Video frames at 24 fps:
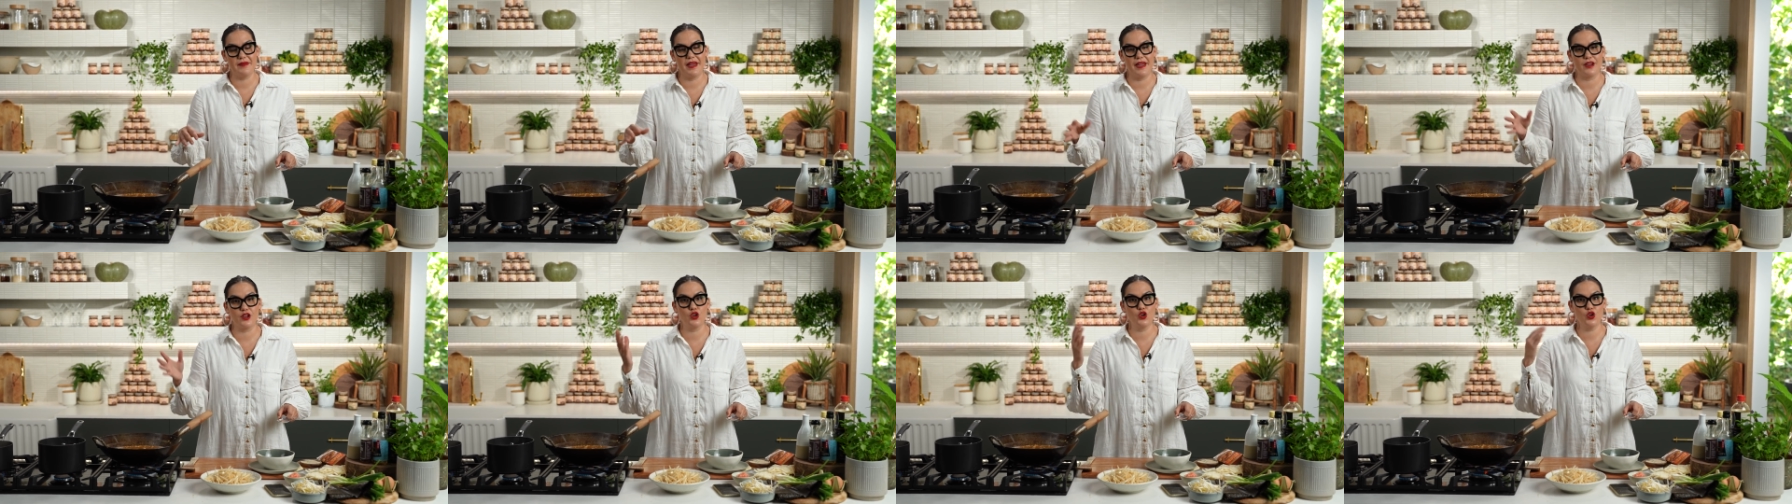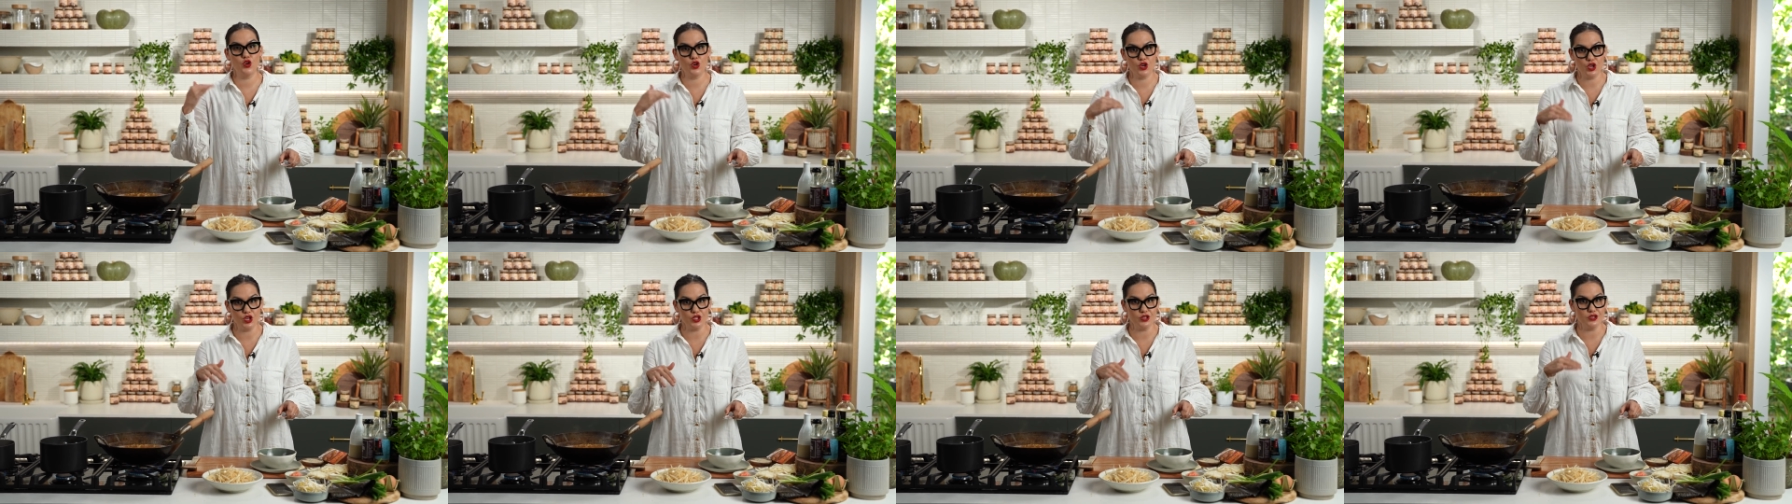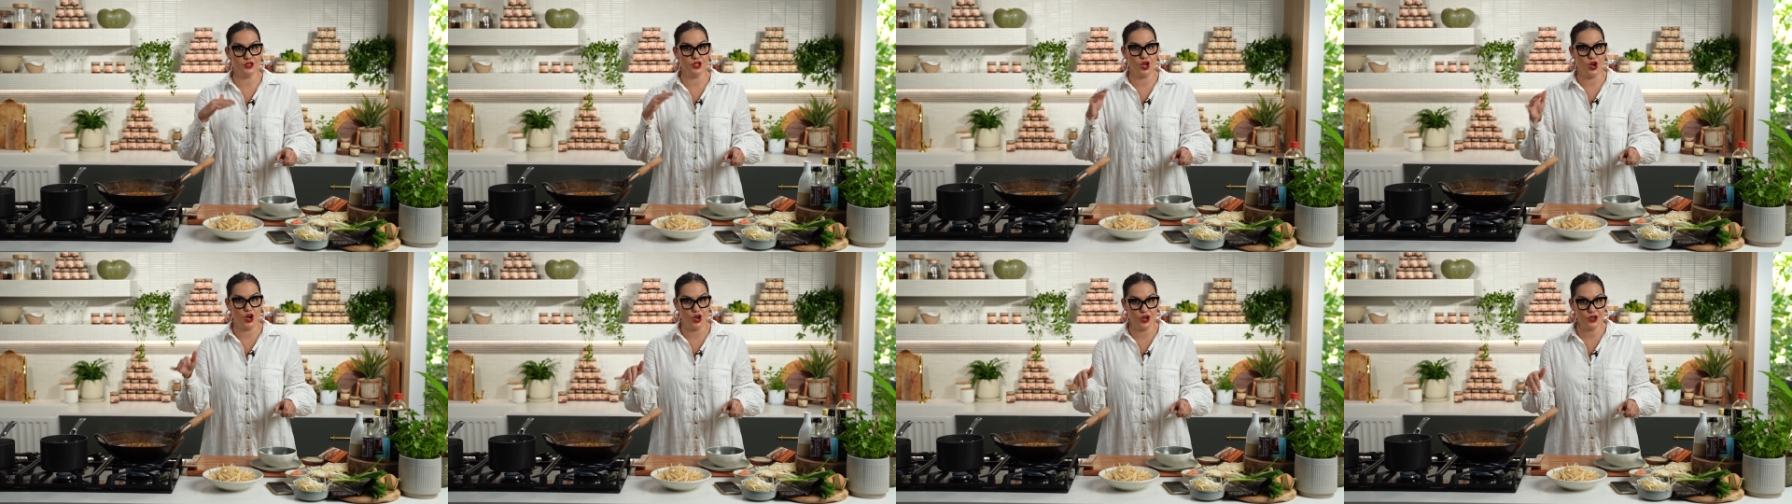and cook
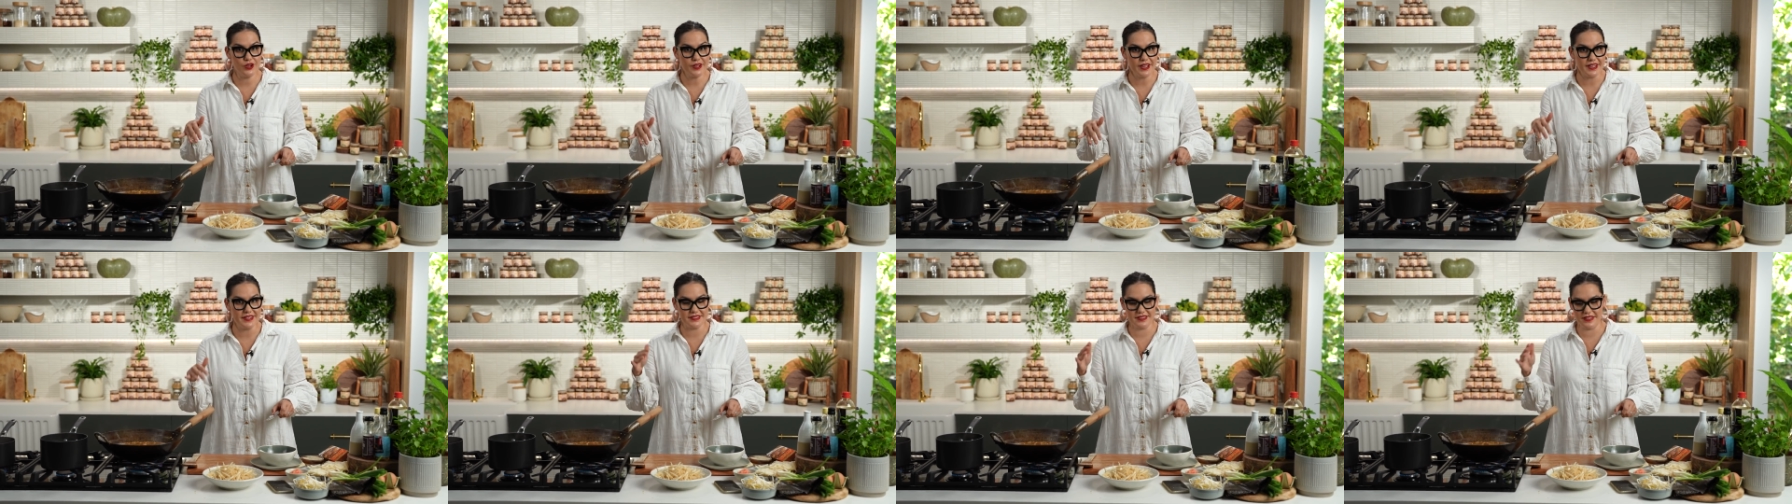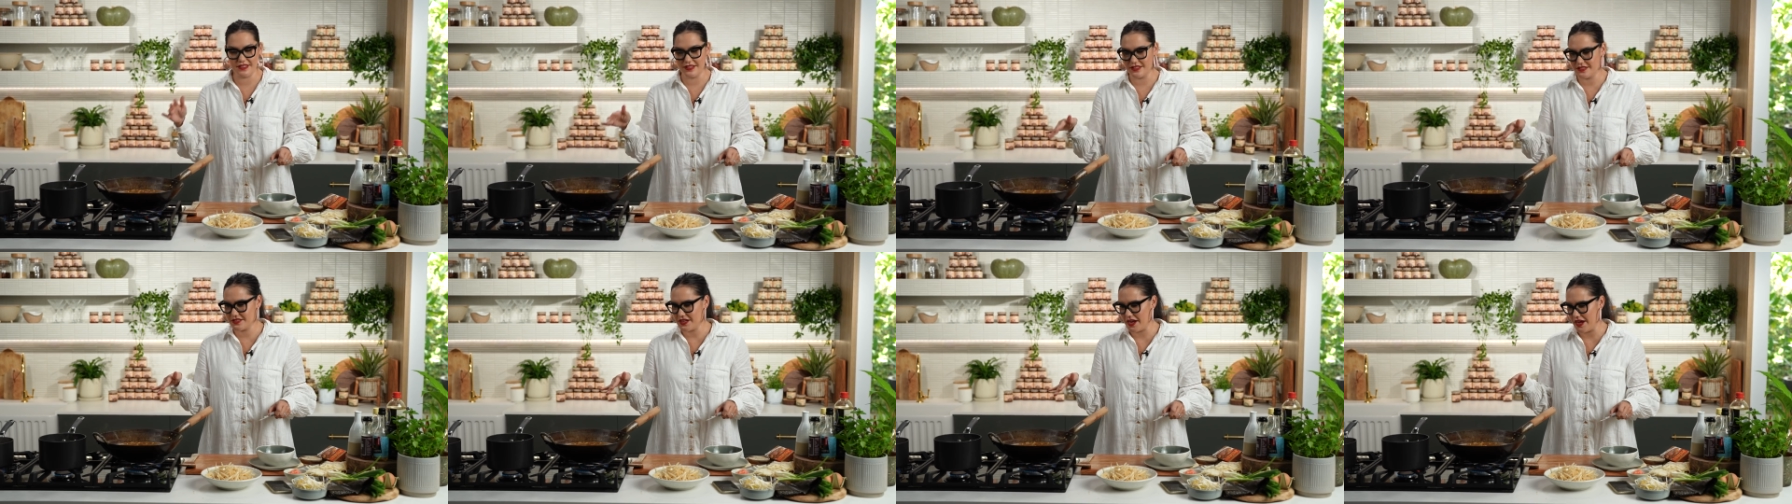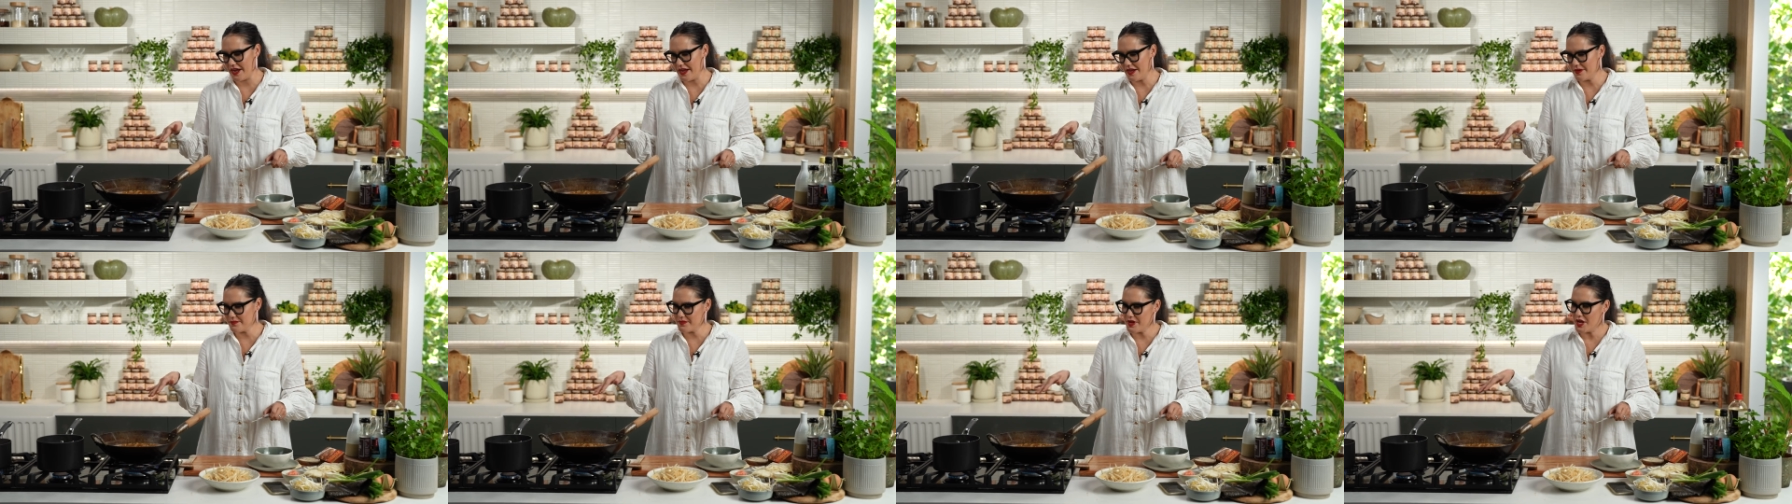along at dinner
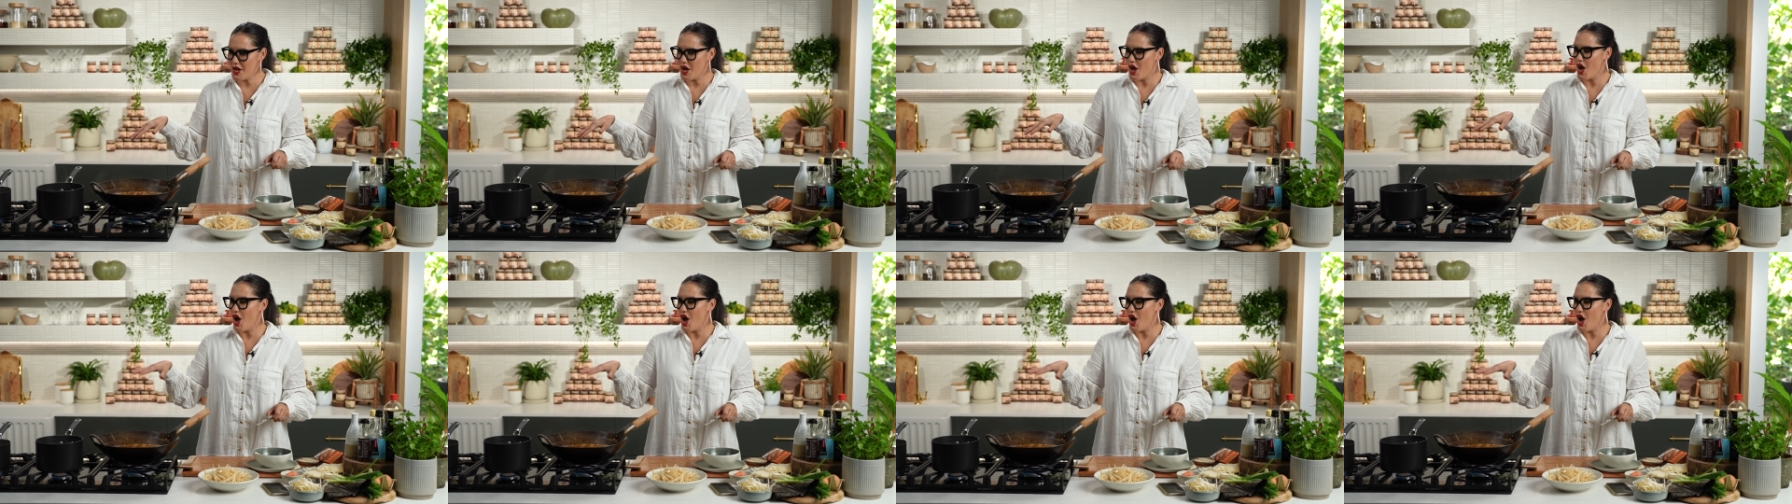time,